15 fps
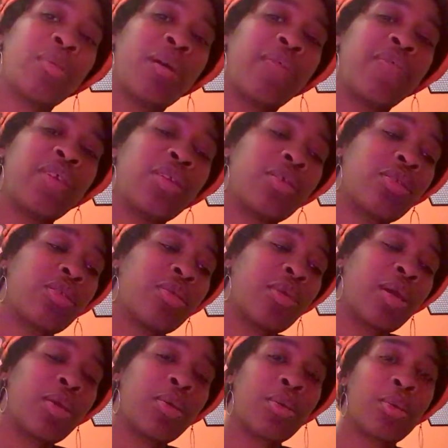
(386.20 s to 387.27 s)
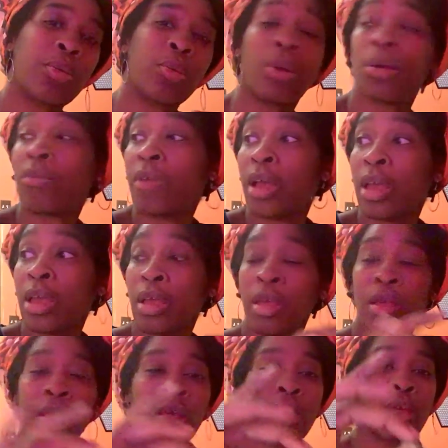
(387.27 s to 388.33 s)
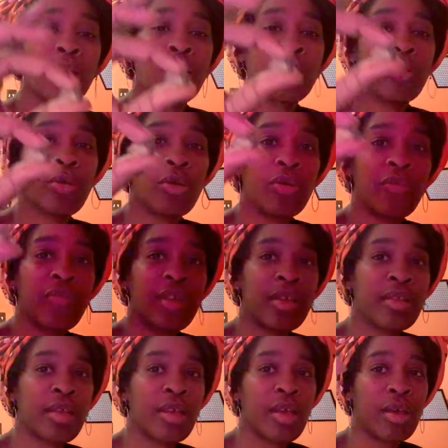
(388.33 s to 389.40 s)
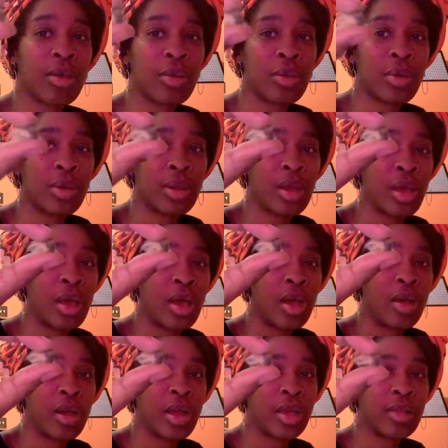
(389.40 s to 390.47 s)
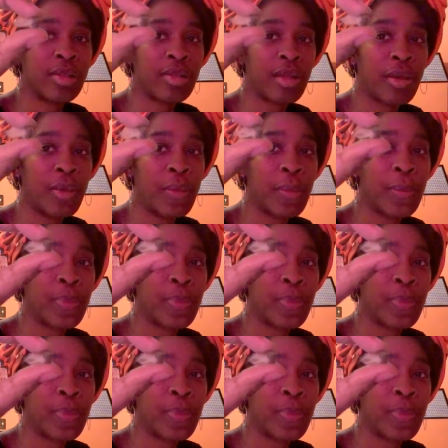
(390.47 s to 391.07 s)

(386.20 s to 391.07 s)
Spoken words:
my fingers to work right. It's old fingers I got going on. All right, so